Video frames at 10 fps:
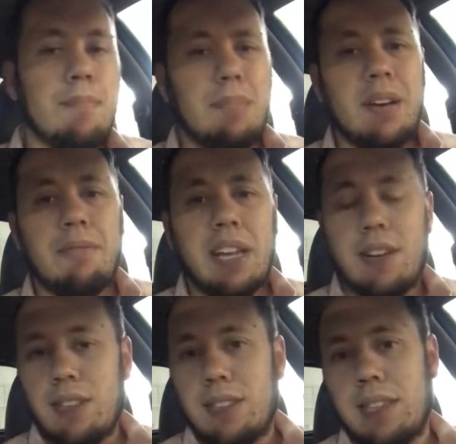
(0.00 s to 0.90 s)
But we
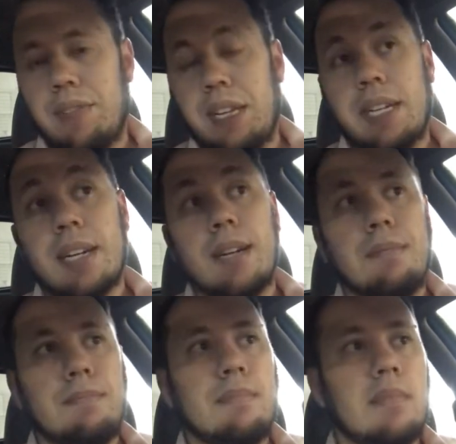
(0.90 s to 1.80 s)
hear those every
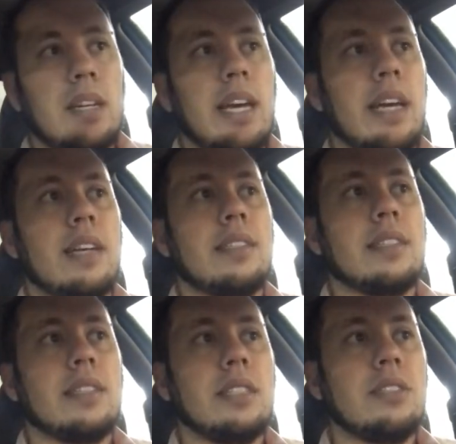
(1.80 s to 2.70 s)
year,
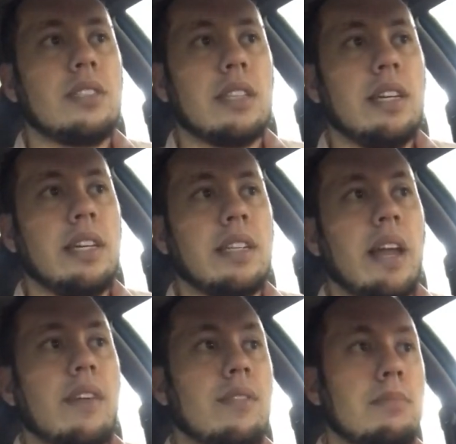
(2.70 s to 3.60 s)
and usually
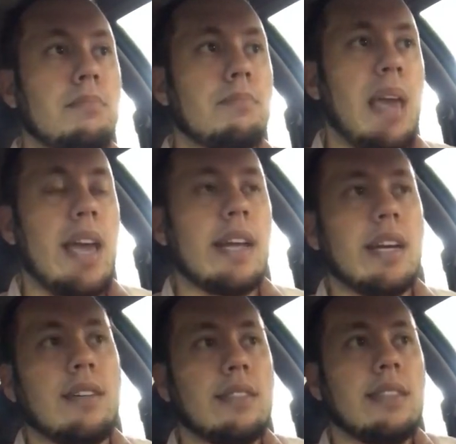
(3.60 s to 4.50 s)
none of them pan
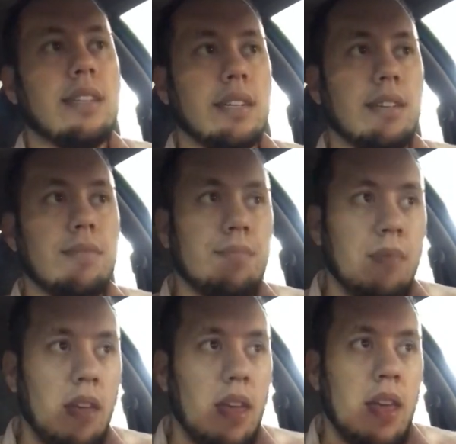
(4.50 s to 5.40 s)
out.
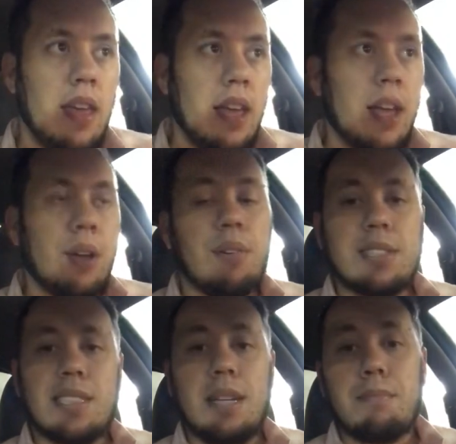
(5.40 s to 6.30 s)

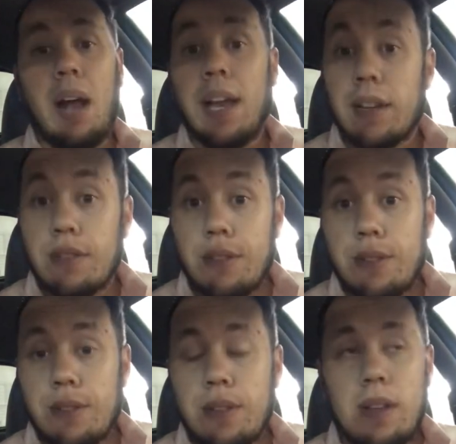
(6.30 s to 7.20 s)
Christine
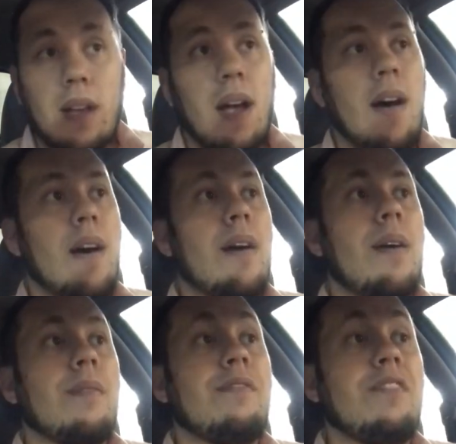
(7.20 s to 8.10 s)
Michael,
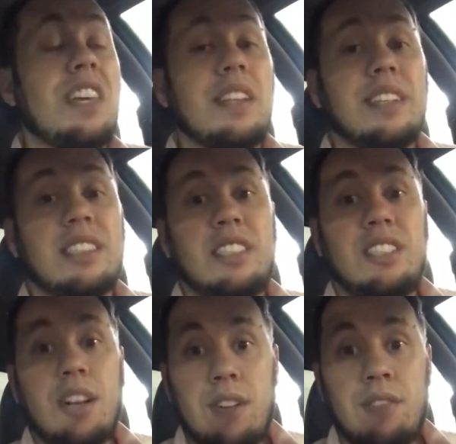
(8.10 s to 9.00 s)
Felix
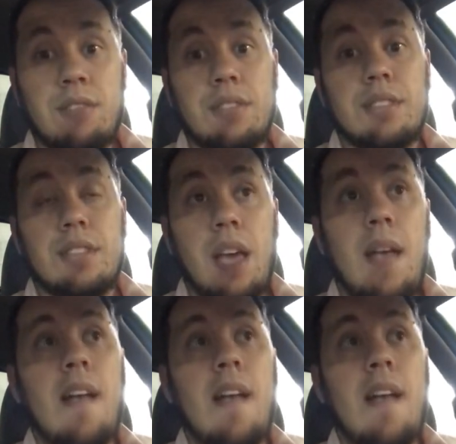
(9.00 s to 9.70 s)
Jones,